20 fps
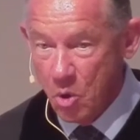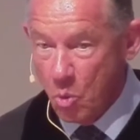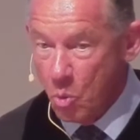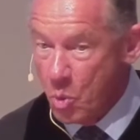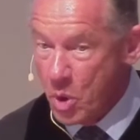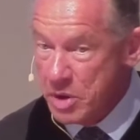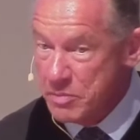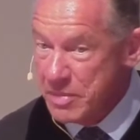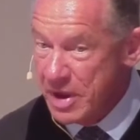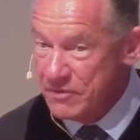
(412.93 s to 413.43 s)

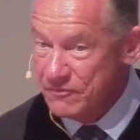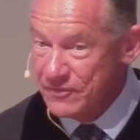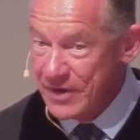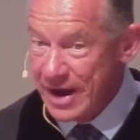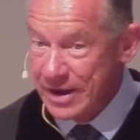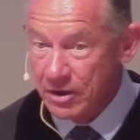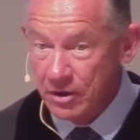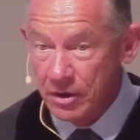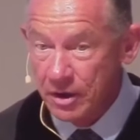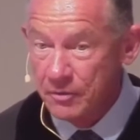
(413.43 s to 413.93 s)
we may
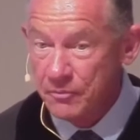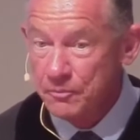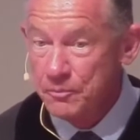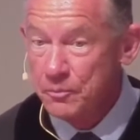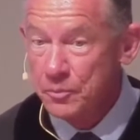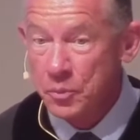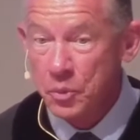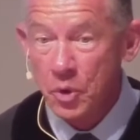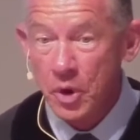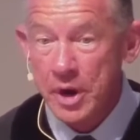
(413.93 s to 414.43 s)
find our
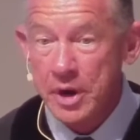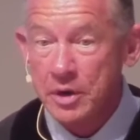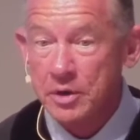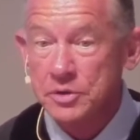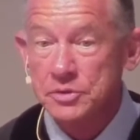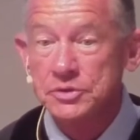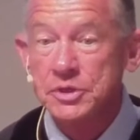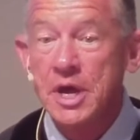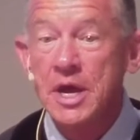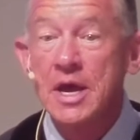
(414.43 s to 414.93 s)

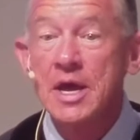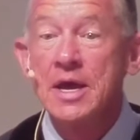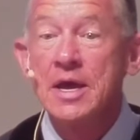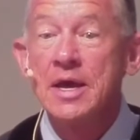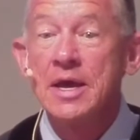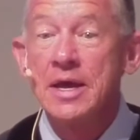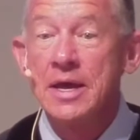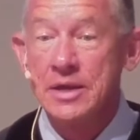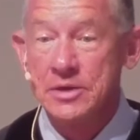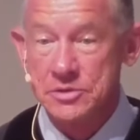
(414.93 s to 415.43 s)
prayers
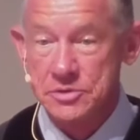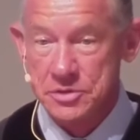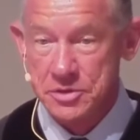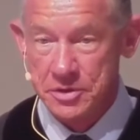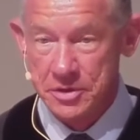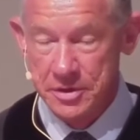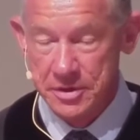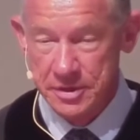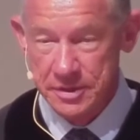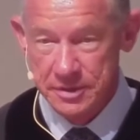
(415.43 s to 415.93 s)

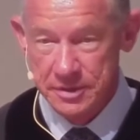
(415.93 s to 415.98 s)
hindered.